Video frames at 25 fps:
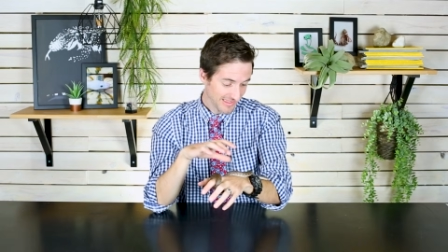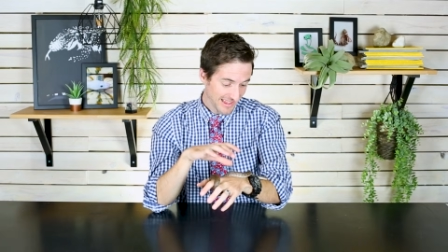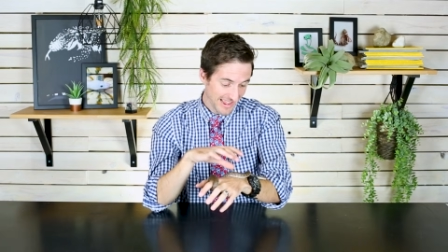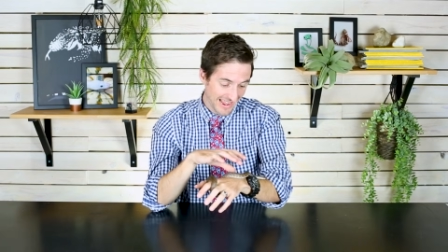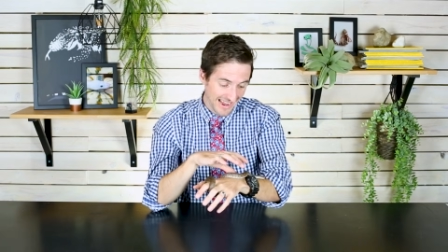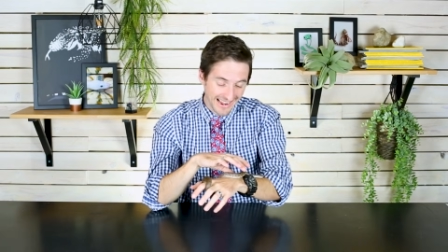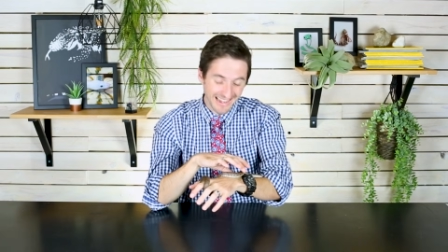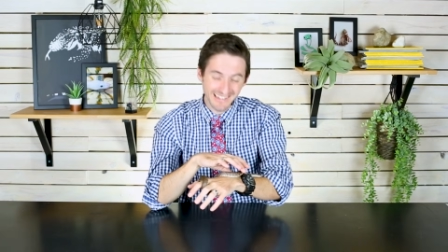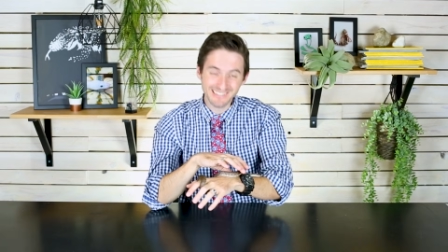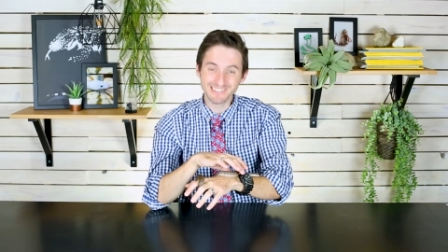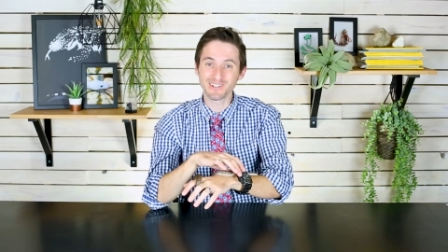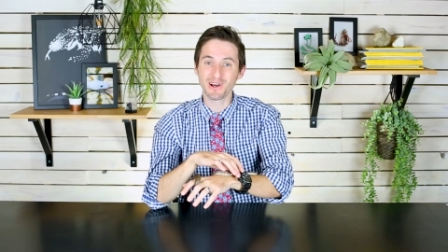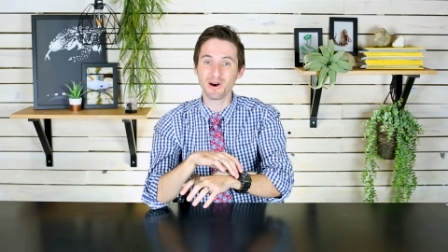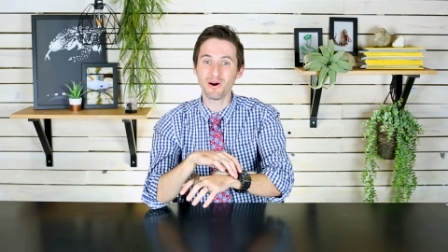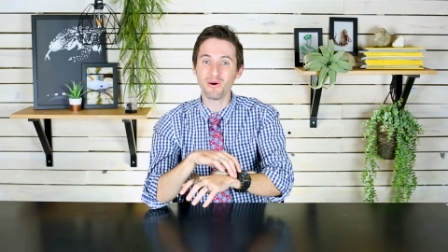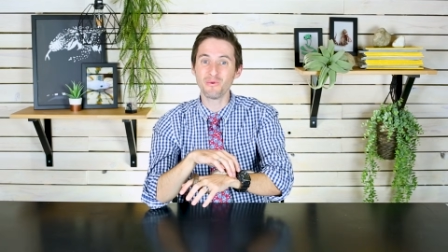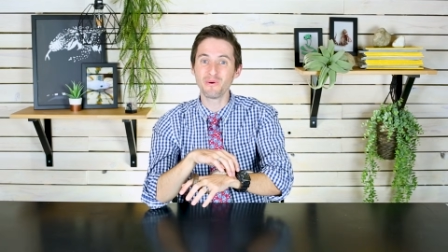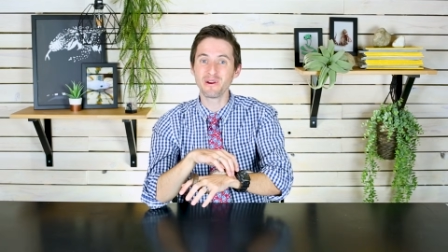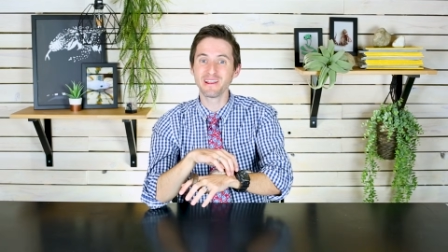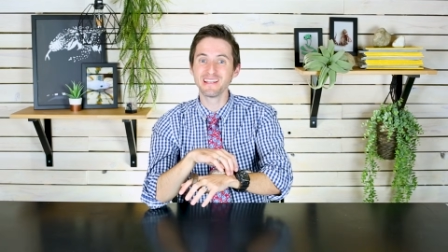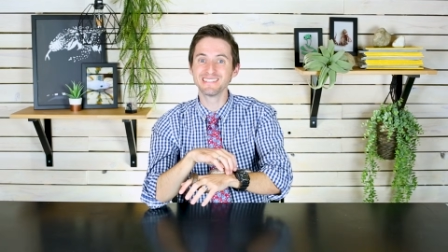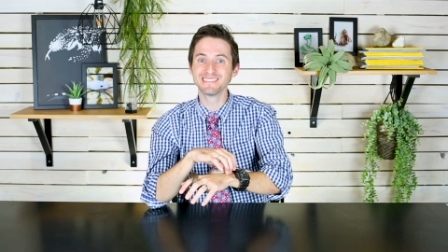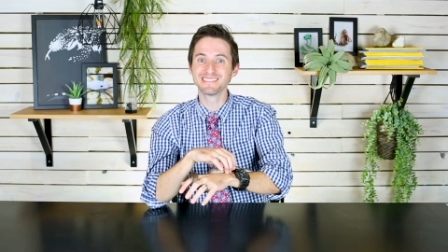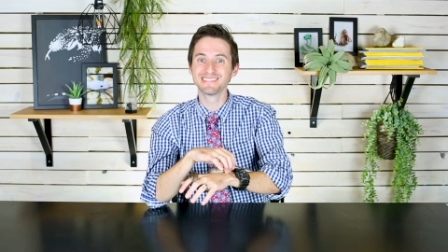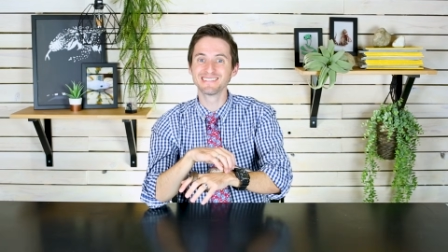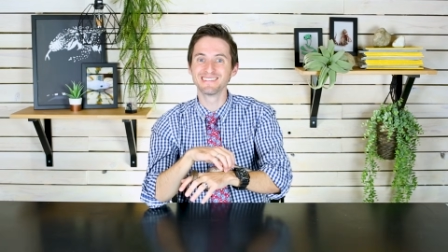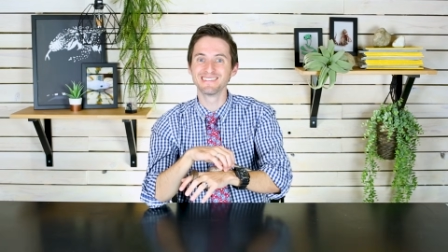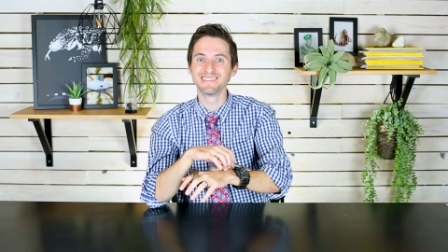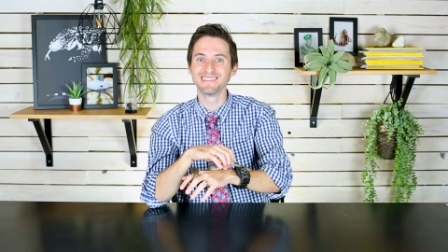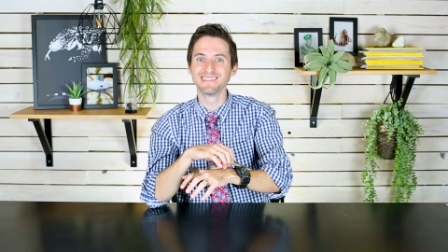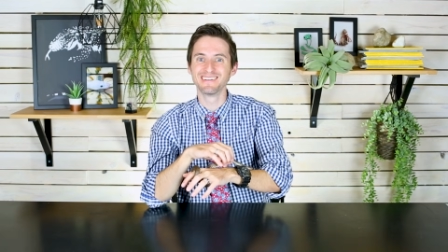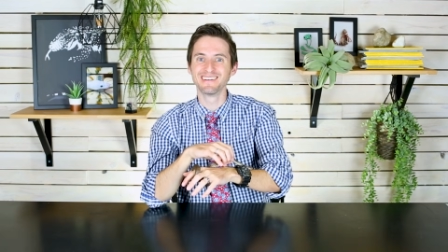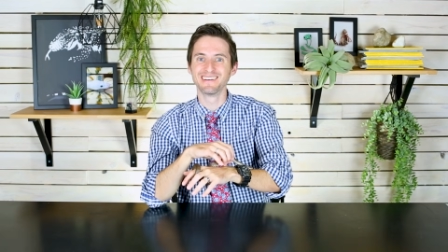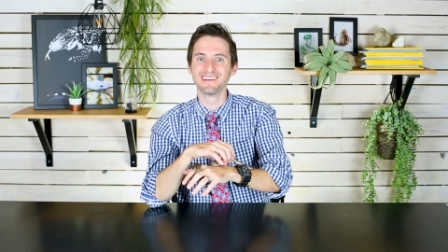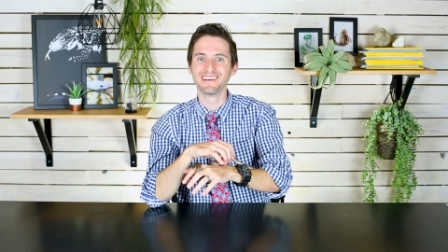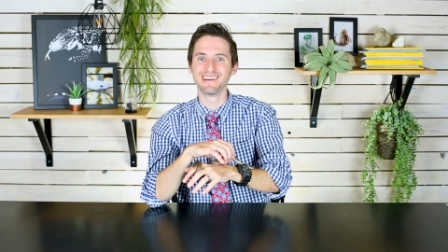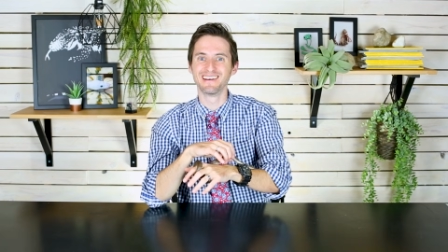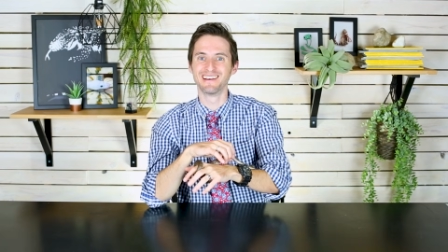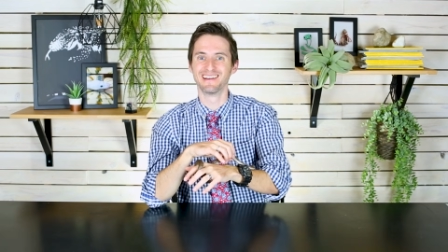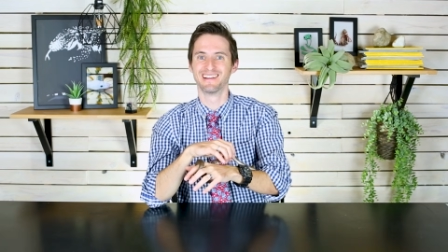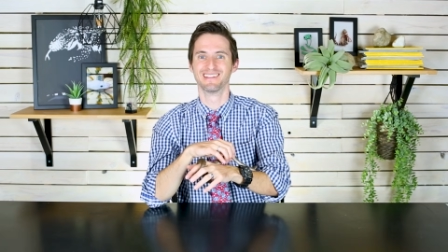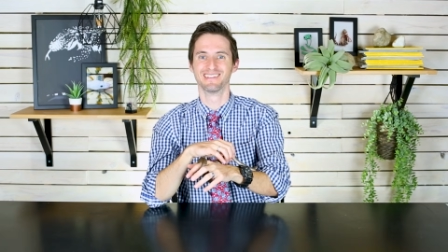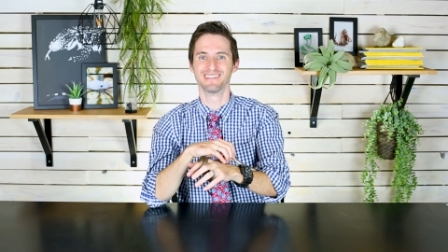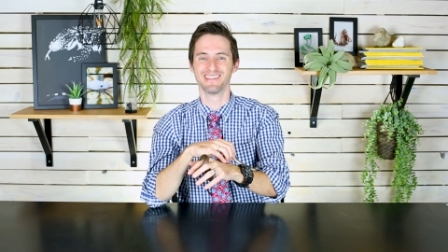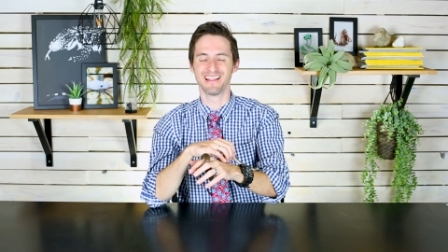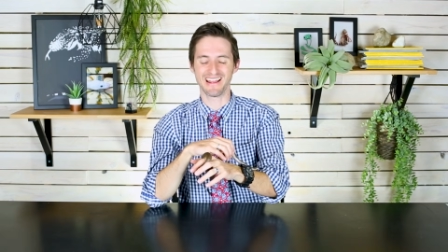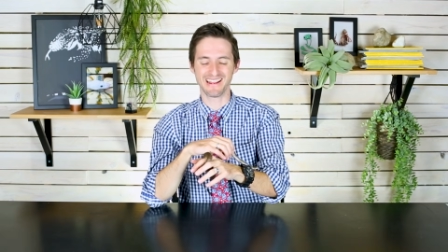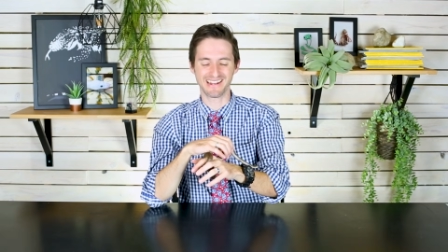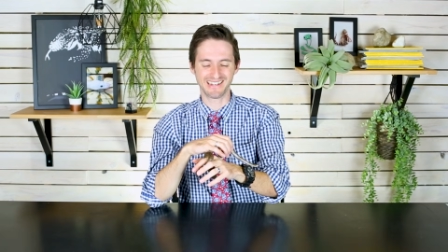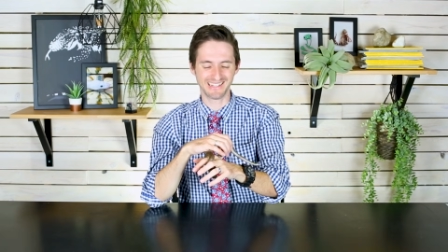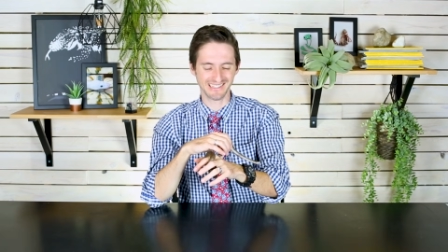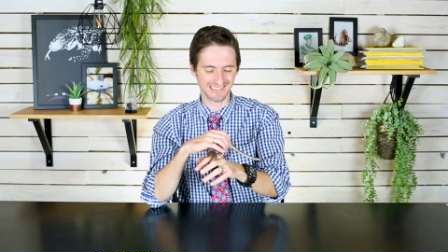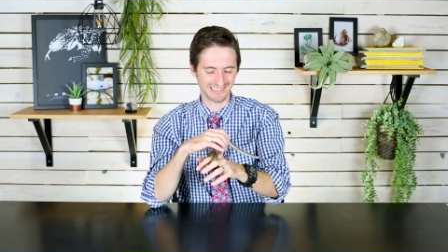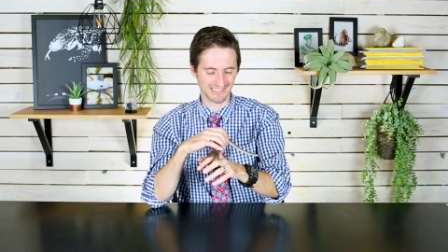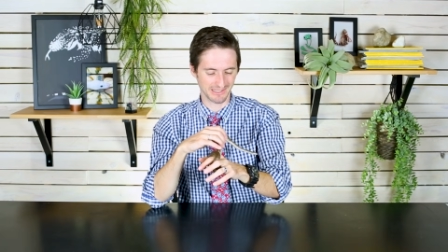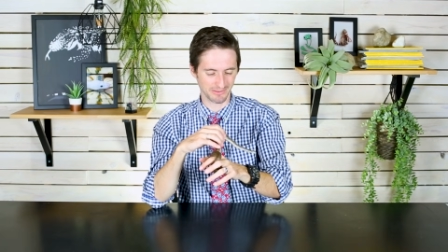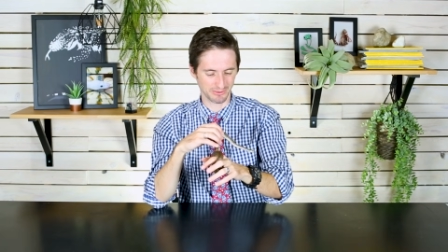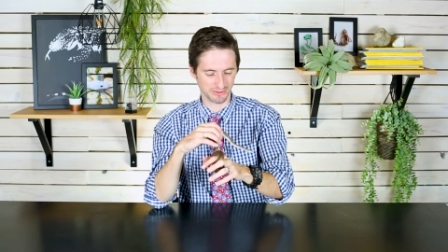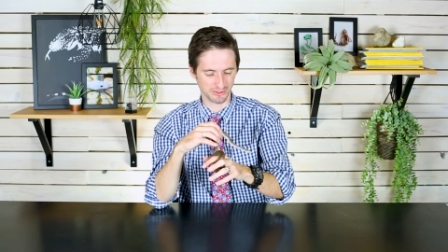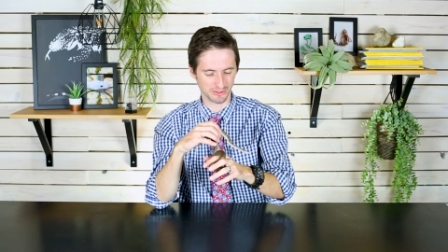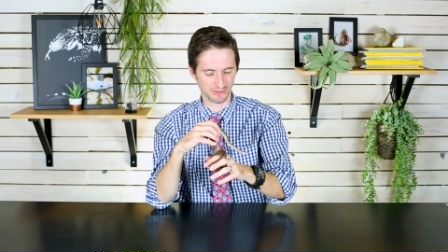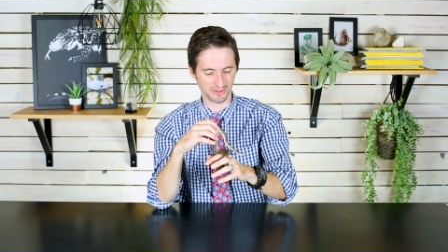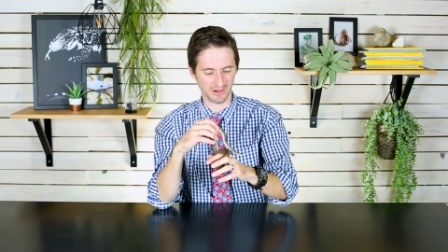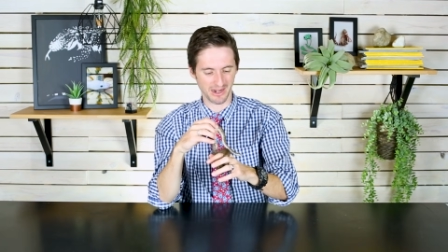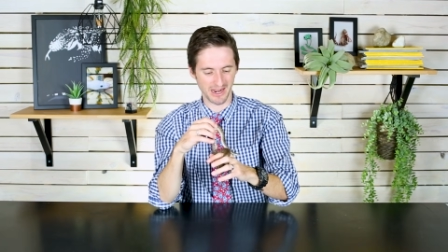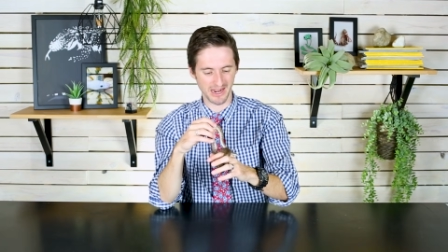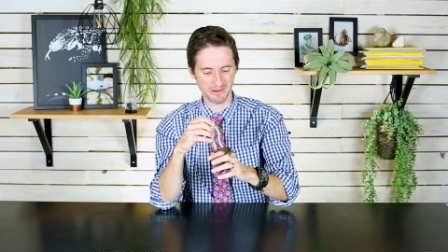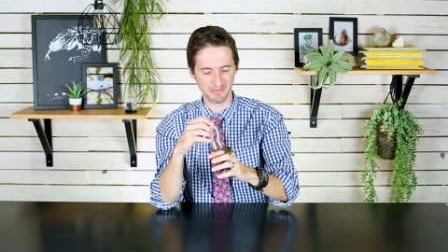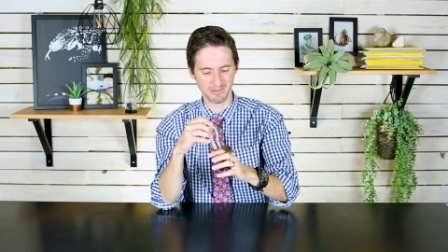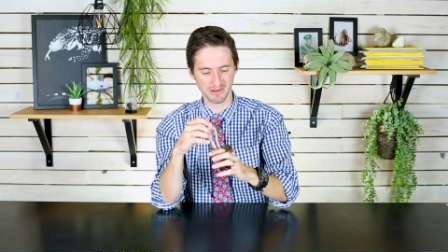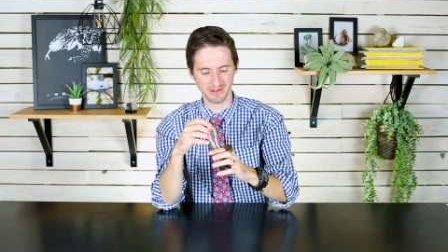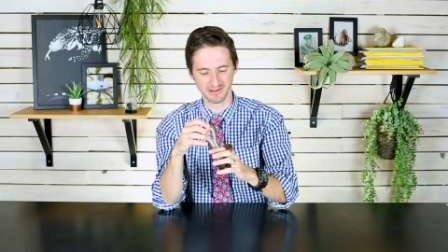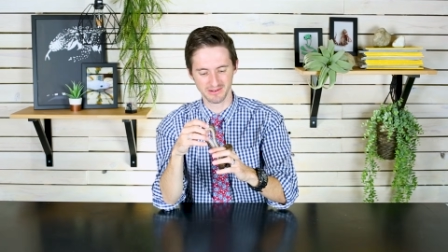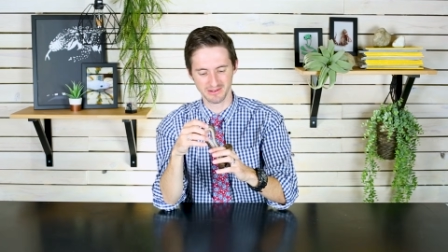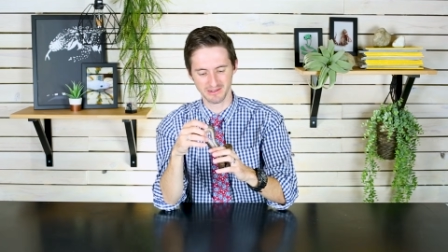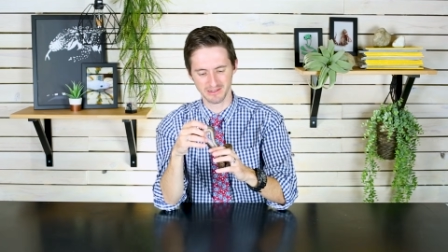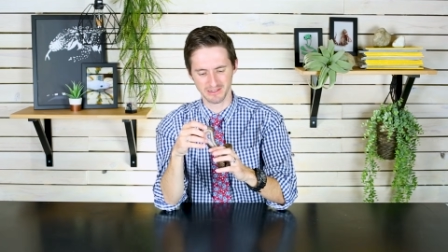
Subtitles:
As always, like and subscribe.